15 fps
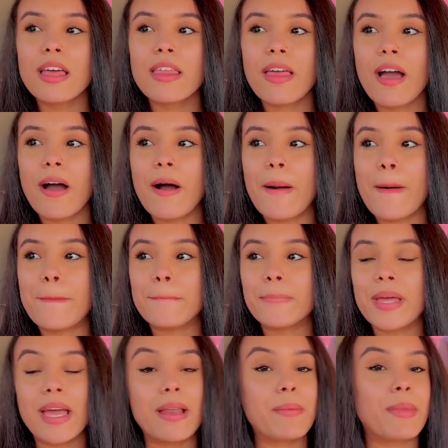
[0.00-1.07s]

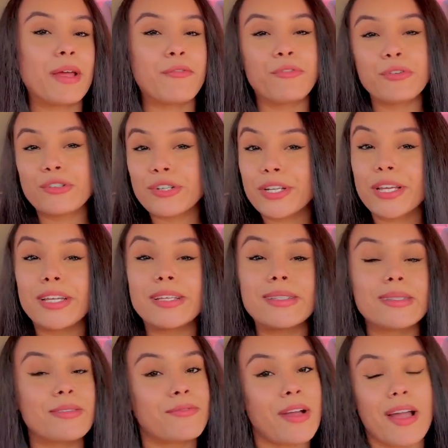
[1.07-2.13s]
and my future
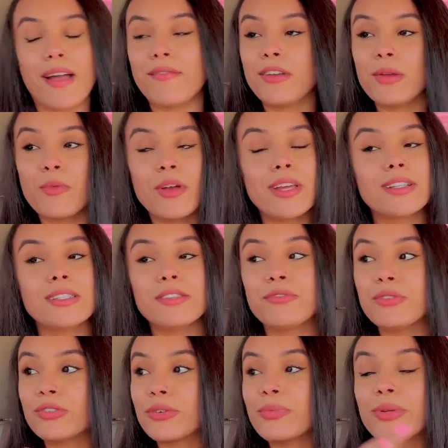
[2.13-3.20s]
kids. If I have any more kids in the
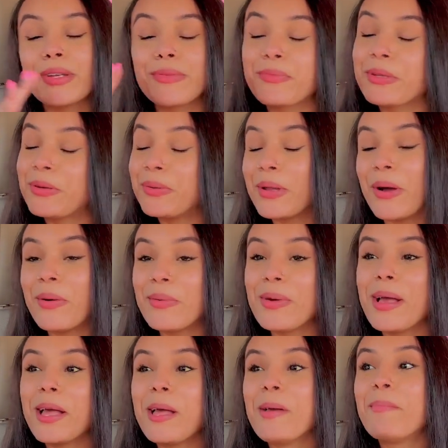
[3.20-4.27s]
future, we don't know.
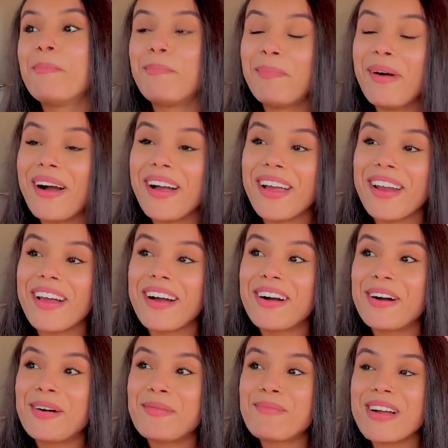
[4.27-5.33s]
But
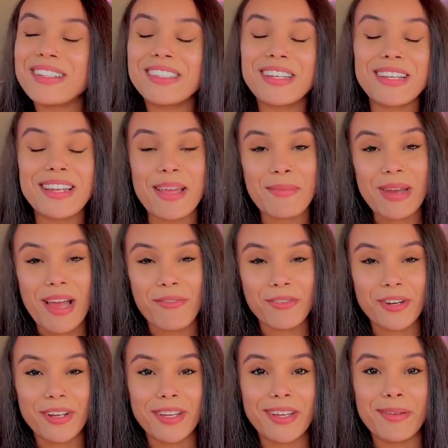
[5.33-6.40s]
I did name it
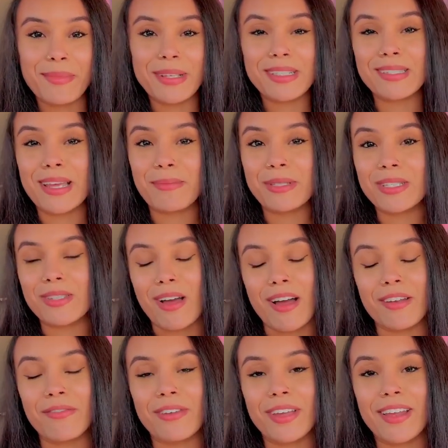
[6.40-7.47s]
after him. His name is
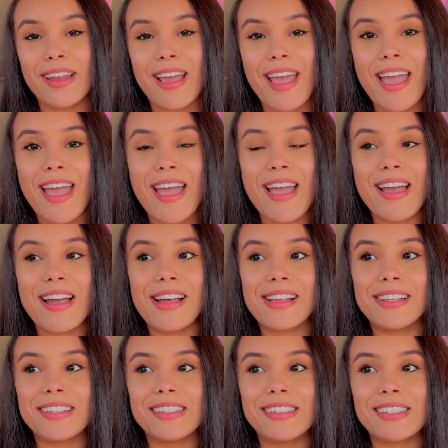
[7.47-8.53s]
Donovan,
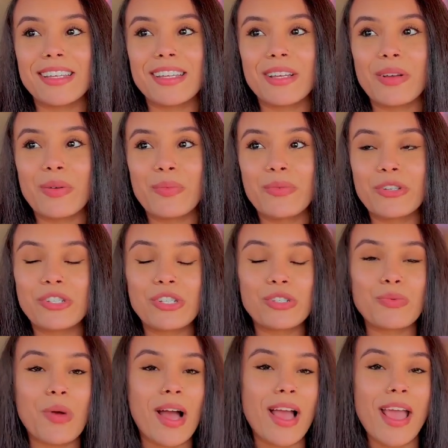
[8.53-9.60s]
and which
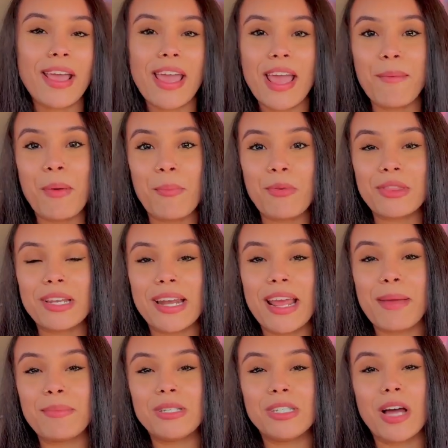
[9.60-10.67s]
is why I came up with the
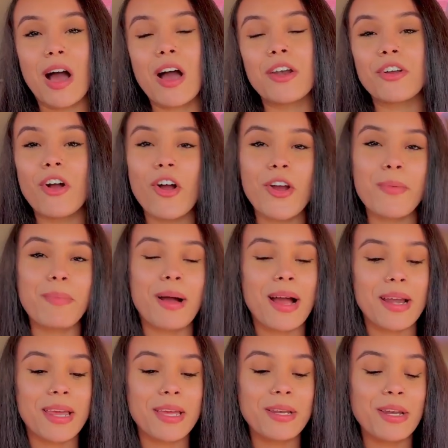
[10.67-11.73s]
name Don
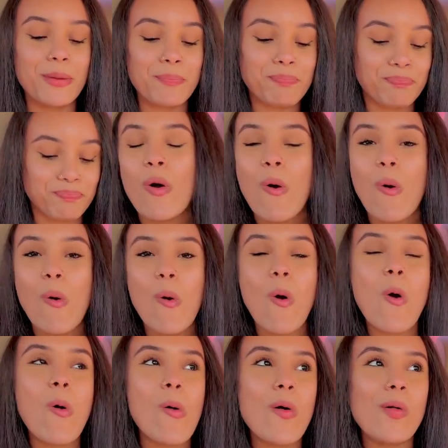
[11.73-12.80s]
Carboni. The
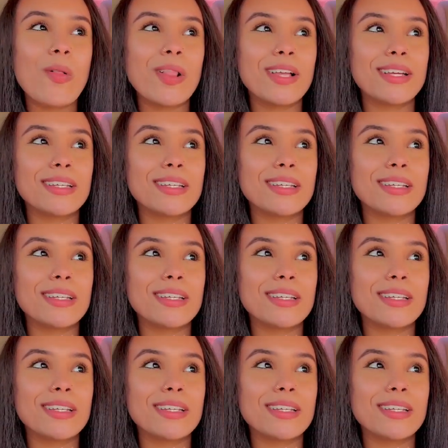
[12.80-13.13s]
whole